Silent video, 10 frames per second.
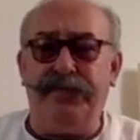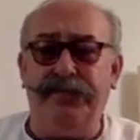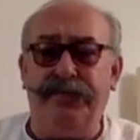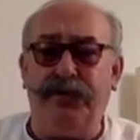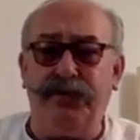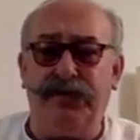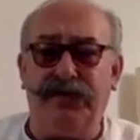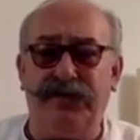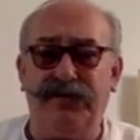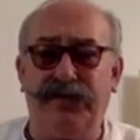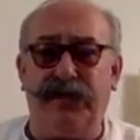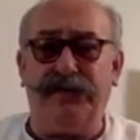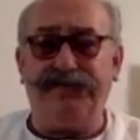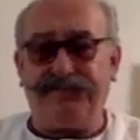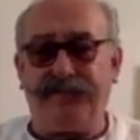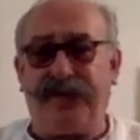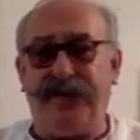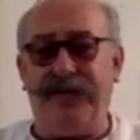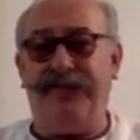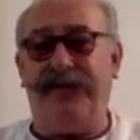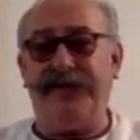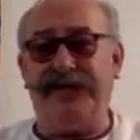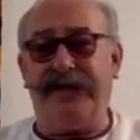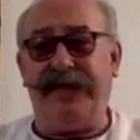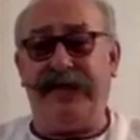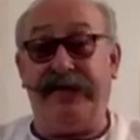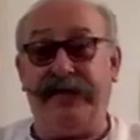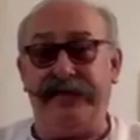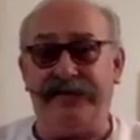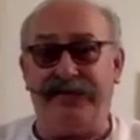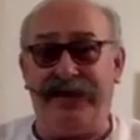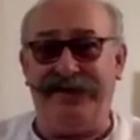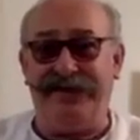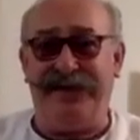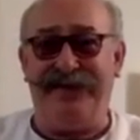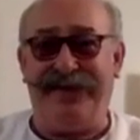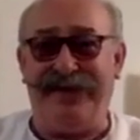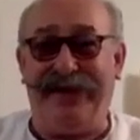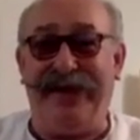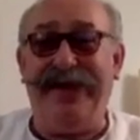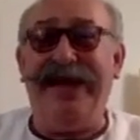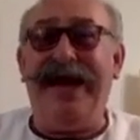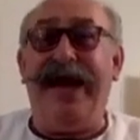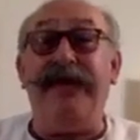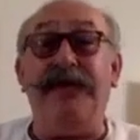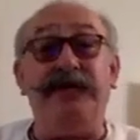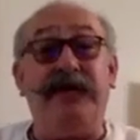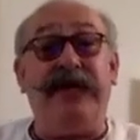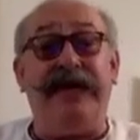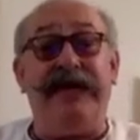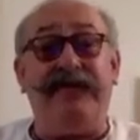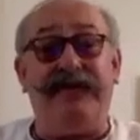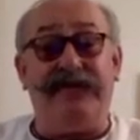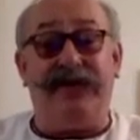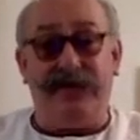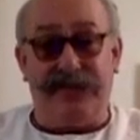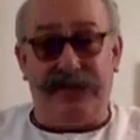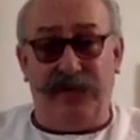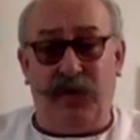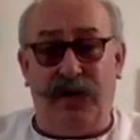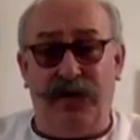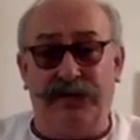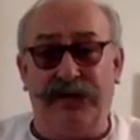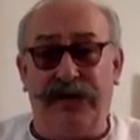Board Commissioner, basically. I think that's the right term anyway. And there was only 11 of those in the world.